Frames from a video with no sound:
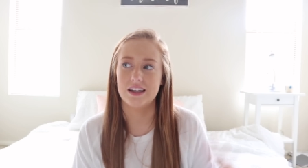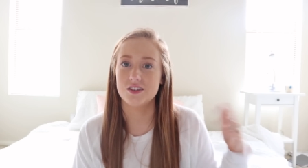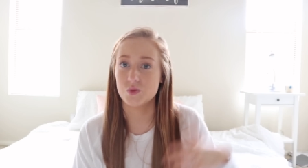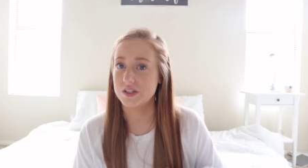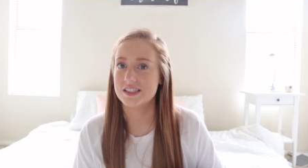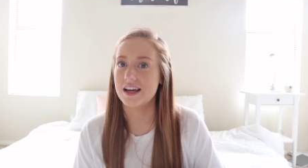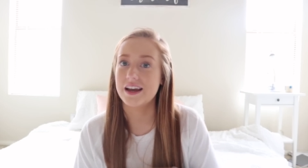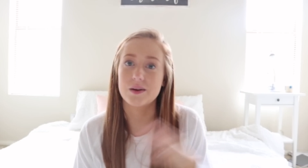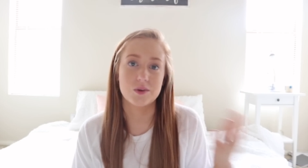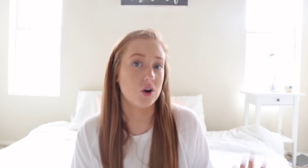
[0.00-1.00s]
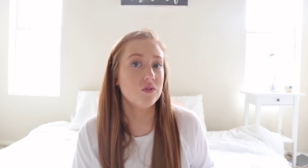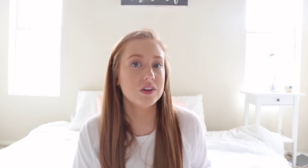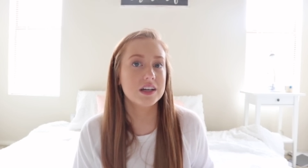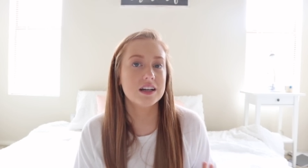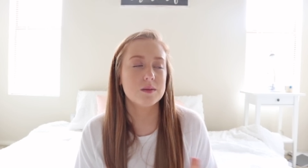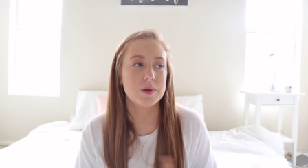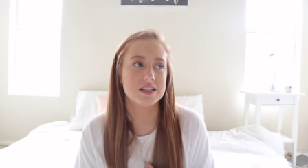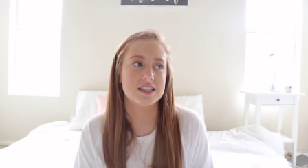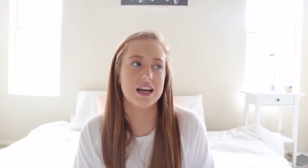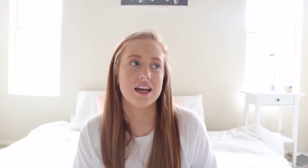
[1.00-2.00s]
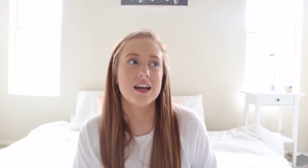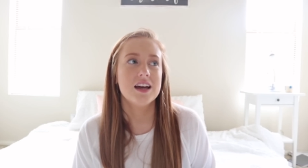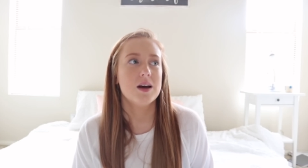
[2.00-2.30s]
It's Wednesday and I'm gonna hopefully get it up by today.